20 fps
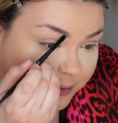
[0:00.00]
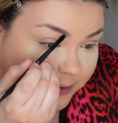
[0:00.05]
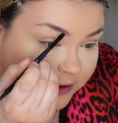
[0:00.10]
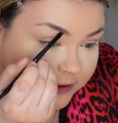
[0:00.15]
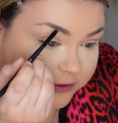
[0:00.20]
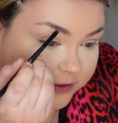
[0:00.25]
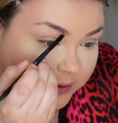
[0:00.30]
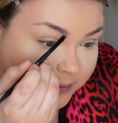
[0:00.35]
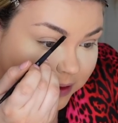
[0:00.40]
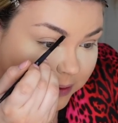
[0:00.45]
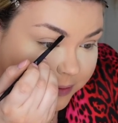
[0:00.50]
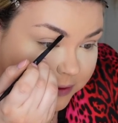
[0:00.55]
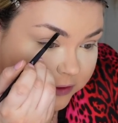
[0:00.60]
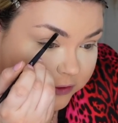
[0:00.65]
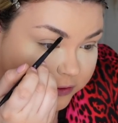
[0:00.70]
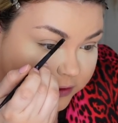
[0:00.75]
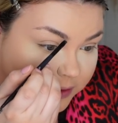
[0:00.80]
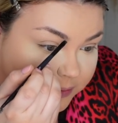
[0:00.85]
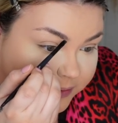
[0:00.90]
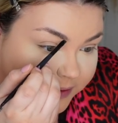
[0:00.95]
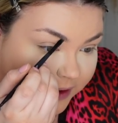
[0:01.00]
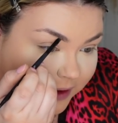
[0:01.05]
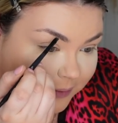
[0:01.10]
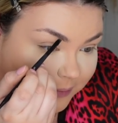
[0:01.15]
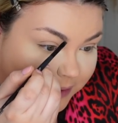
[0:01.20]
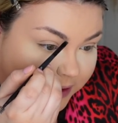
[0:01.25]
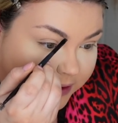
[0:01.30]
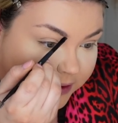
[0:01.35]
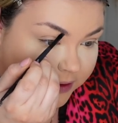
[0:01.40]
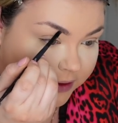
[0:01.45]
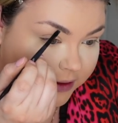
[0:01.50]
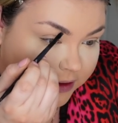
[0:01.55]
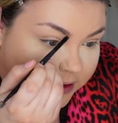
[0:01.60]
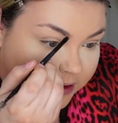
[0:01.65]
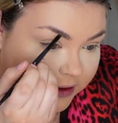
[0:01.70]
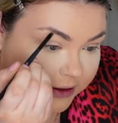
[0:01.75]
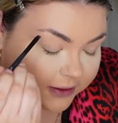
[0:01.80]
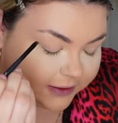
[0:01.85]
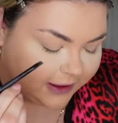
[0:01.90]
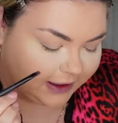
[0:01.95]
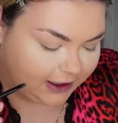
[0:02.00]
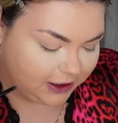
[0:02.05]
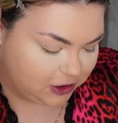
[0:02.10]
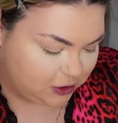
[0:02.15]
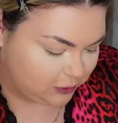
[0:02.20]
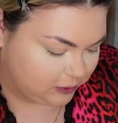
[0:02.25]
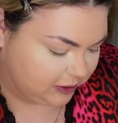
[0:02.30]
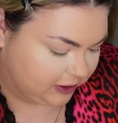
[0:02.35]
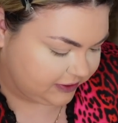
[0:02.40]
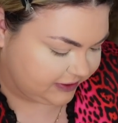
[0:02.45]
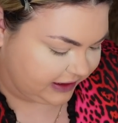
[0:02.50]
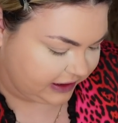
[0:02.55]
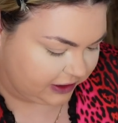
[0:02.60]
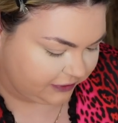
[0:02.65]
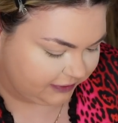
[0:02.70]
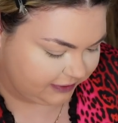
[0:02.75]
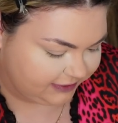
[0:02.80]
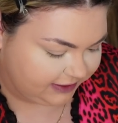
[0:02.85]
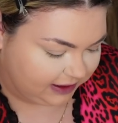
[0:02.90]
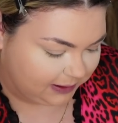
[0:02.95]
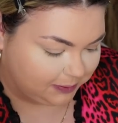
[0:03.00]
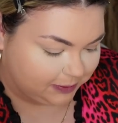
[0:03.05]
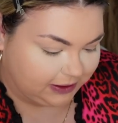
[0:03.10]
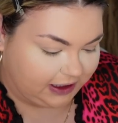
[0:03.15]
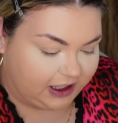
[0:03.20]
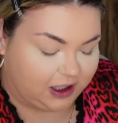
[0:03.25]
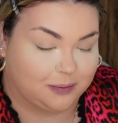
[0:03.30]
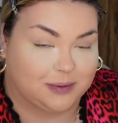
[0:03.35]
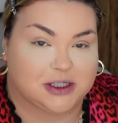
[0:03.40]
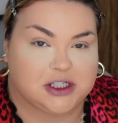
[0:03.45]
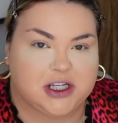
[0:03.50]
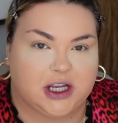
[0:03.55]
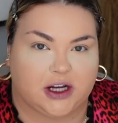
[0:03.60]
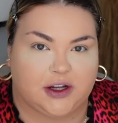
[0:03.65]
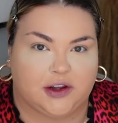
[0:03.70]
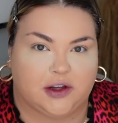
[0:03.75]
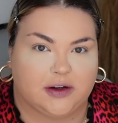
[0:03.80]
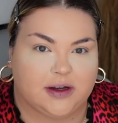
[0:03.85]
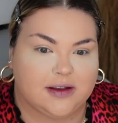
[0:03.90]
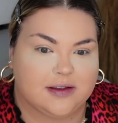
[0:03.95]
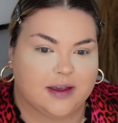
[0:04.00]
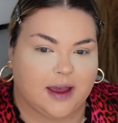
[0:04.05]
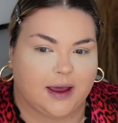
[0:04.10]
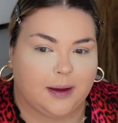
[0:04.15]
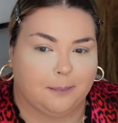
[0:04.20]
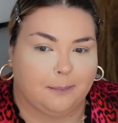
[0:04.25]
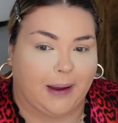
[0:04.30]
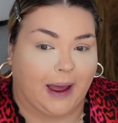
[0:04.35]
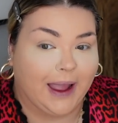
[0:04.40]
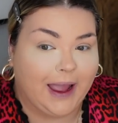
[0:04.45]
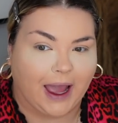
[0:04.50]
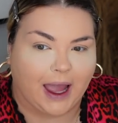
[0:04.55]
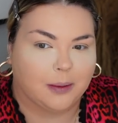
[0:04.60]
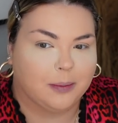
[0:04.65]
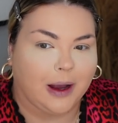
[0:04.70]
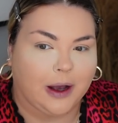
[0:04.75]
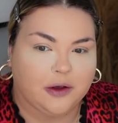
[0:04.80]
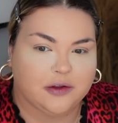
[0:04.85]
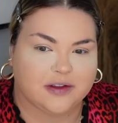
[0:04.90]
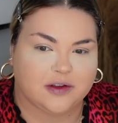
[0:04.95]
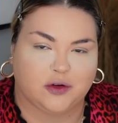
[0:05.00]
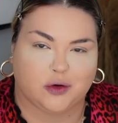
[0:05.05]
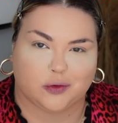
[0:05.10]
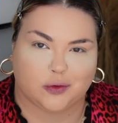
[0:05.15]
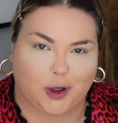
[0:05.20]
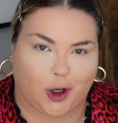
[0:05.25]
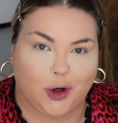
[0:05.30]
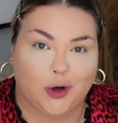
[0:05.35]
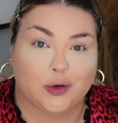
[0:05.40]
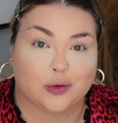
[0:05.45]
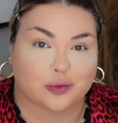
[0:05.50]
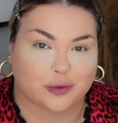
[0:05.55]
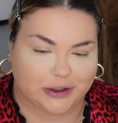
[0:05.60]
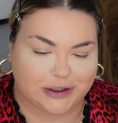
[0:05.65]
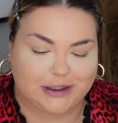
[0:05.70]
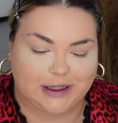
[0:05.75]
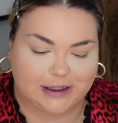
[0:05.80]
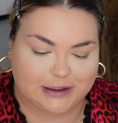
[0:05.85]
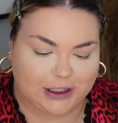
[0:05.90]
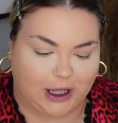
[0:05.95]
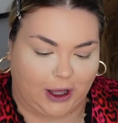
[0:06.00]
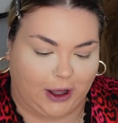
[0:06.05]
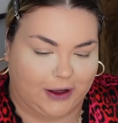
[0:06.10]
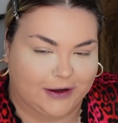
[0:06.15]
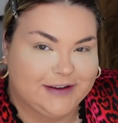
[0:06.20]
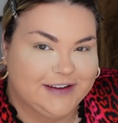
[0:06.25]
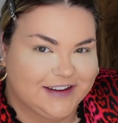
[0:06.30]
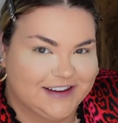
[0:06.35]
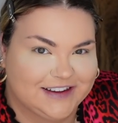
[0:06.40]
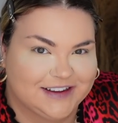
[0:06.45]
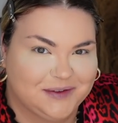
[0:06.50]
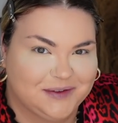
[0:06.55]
brush them up and trim them, like when you look down on the table how much hair there is, like my eyebrows grow really long.